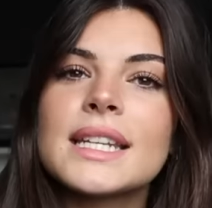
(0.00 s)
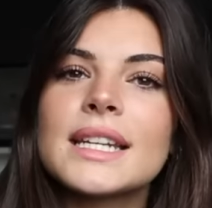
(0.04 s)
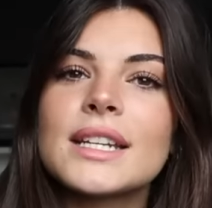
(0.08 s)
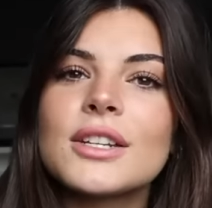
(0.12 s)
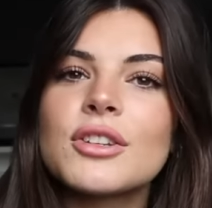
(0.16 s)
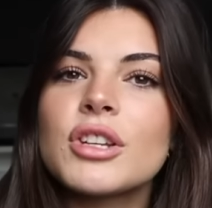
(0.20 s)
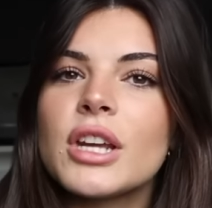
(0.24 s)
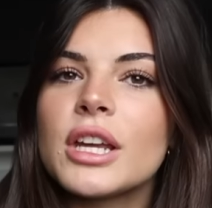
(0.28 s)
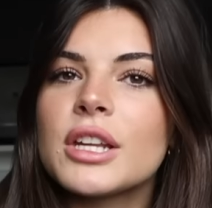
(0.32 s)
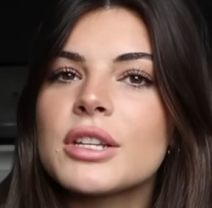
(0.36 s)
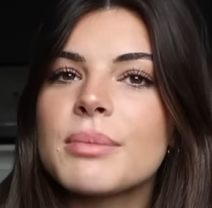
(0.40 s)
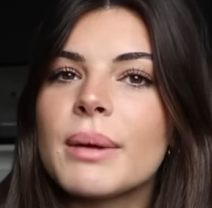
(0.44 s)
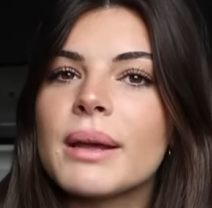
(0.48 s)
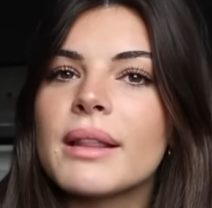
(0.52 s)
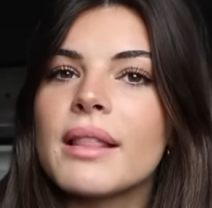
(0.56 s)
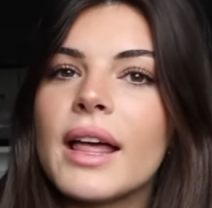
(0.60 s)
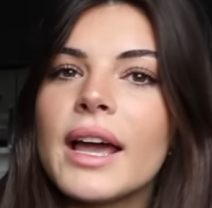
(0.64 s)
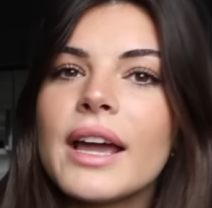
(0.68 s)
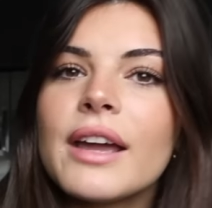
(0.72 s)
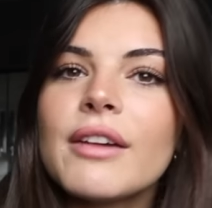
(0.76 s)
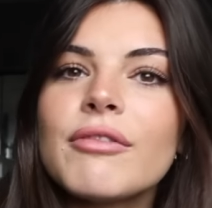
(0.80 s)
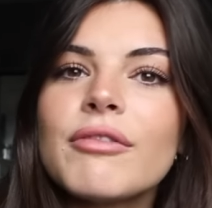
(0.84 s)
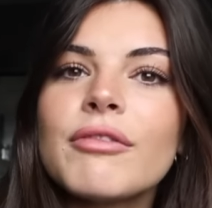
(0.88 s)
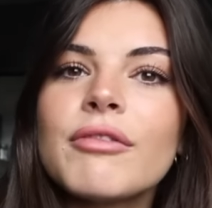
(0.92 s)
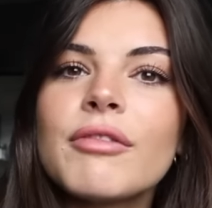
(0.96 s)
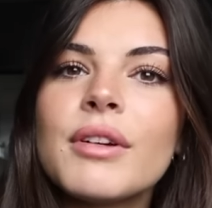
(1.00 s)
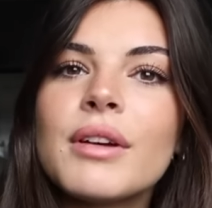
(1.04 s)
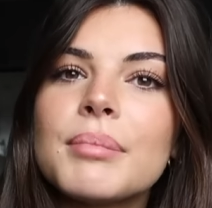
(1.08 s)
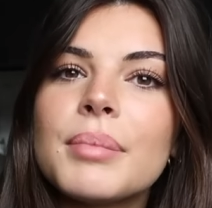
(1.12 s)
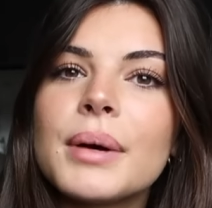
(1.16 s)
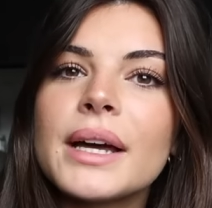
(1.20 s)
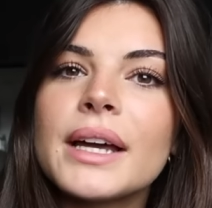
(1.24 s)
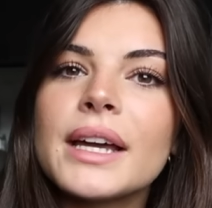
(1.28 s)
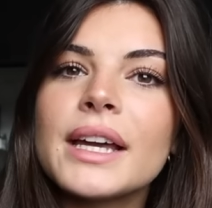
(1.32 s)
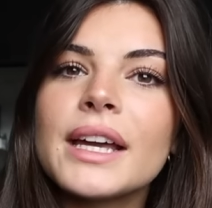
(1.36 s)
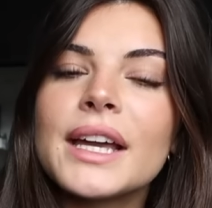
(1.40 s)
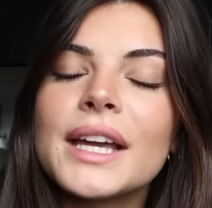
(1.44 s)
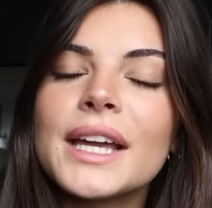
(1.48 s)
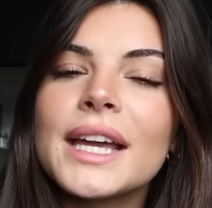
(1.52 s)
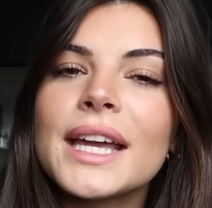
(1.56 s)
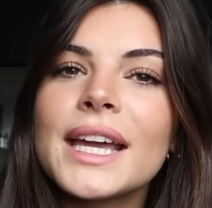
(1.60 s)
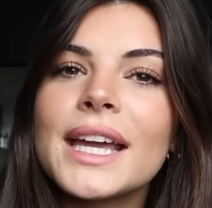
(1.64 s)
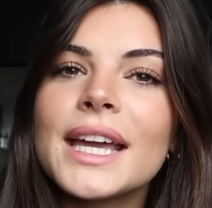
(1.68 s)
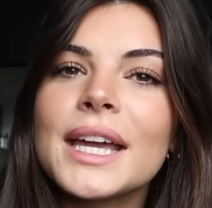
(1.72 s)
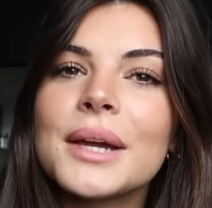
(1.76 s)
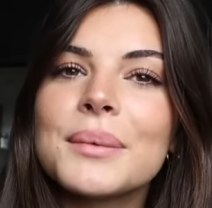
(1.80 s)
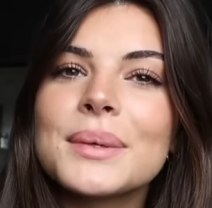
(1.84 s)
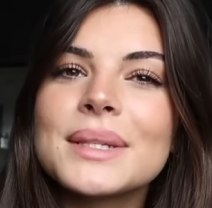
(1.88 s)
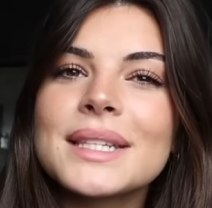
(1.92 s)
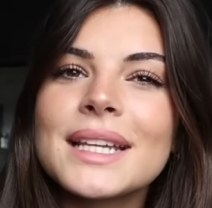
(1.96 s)
Didn't change my life,
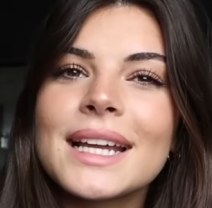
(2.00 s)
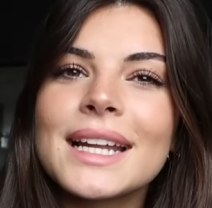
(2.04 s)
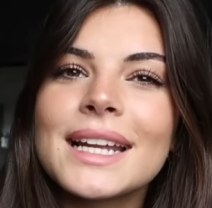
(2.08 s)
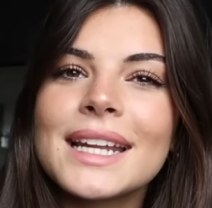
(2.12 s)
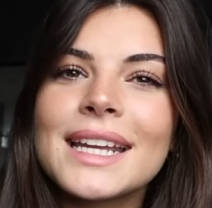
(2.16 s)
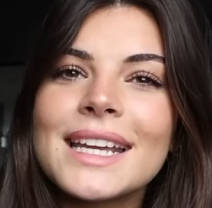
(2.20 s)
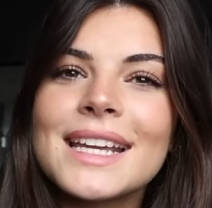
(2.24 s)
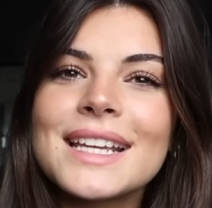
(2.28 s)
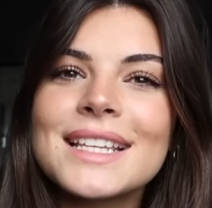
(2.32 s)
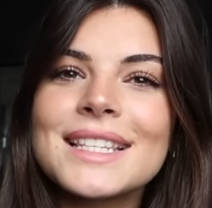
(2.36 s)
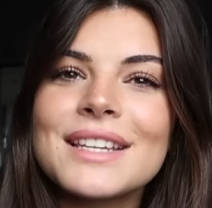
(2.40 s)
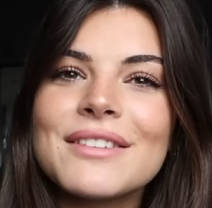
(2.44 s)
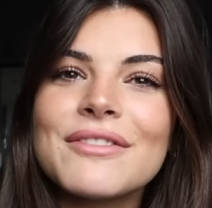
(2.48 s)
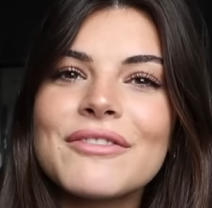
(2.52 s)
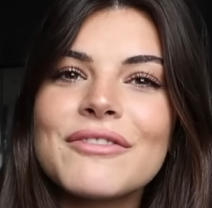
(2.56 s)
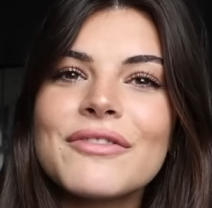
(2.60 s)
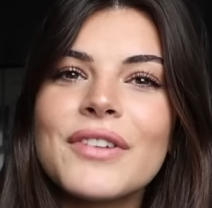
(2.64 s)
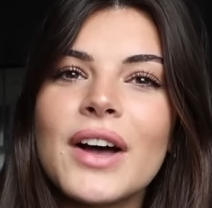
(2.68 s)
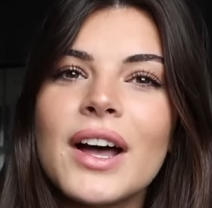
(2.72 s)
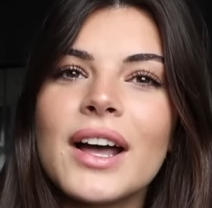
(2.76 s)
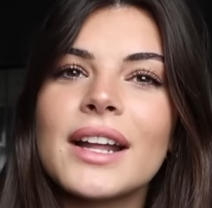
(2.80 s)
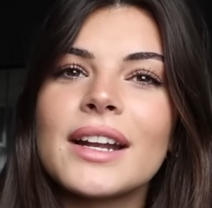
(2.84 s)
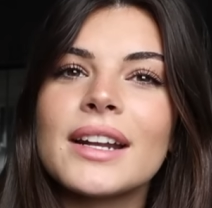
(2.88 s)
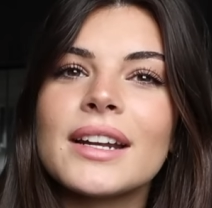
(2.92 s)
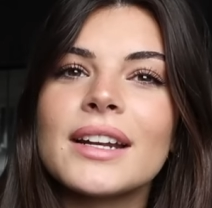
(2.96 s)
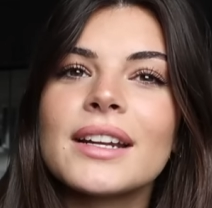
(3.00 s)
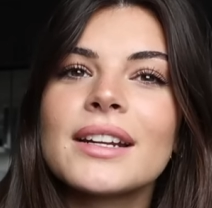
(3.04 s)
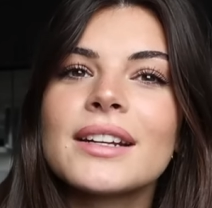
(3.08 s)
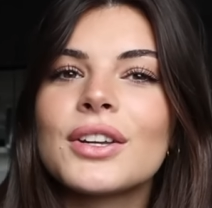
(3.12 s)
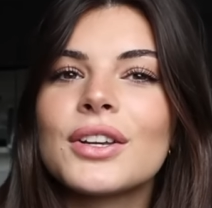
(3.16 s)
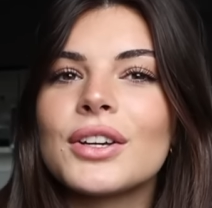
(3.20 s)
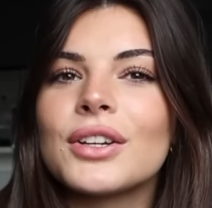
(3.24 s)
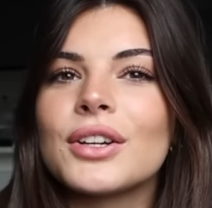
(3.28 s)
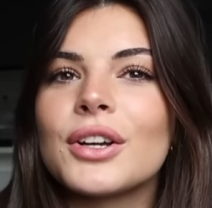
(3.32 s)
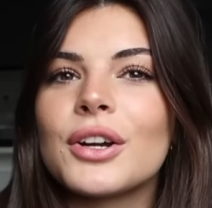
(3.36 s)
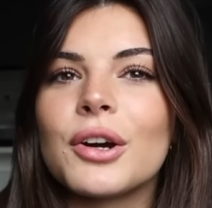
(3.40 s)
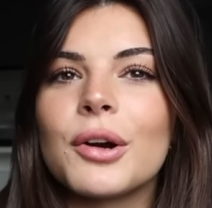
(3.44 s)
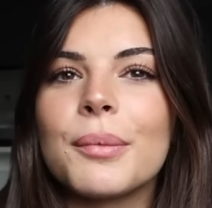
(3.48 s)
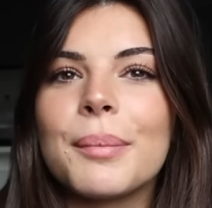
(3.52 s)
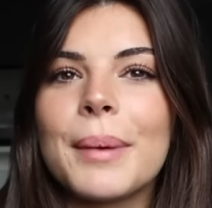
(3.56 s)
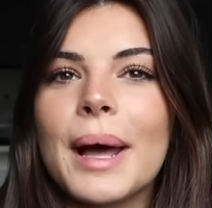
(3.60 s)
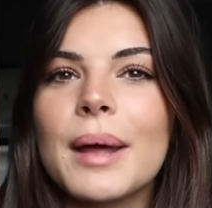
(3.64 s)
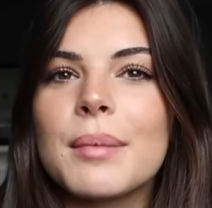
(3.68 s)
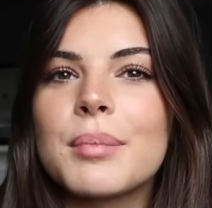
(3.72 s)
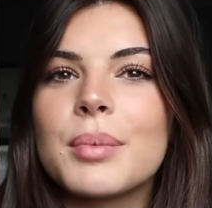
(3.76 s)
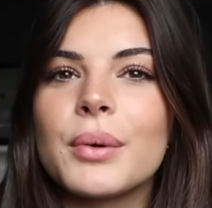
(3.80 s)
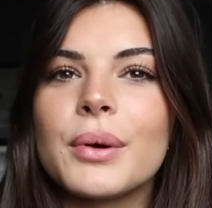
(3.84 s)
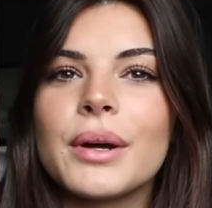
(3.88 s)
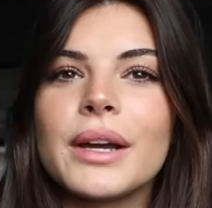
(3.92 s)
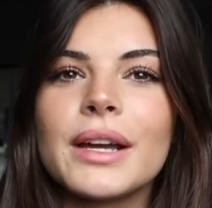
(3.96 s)
but it was like an easy, fun, good girl,
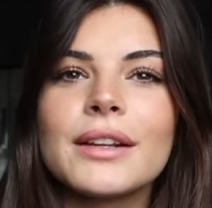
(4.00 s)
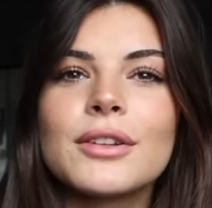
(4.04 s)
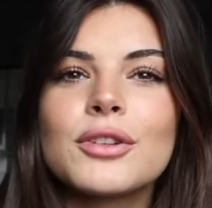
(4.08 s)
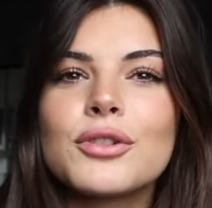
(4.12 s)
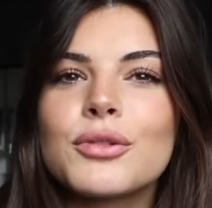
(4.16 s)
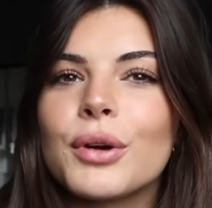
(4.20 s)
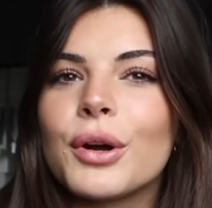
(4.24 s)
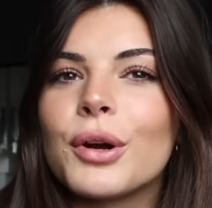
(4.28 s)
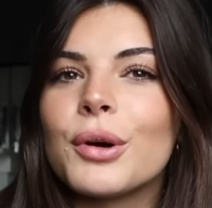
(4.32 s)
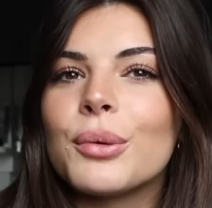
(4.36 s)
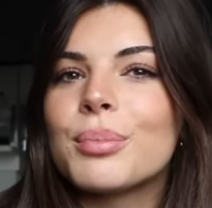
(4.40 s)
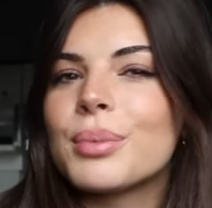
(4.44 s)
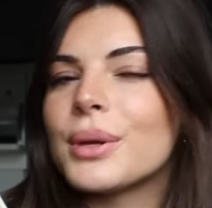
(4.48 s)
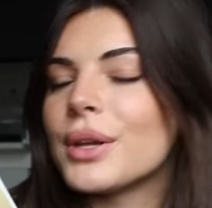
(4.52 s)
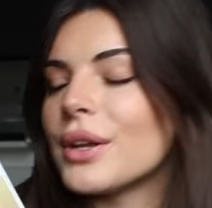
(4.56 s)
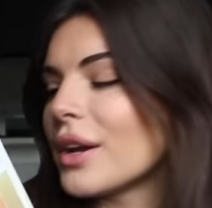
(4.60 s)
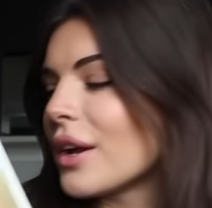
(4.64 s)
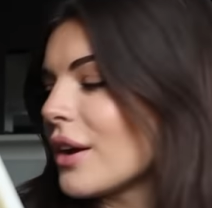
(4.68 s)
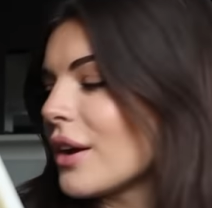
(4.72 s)
bad boy trope, you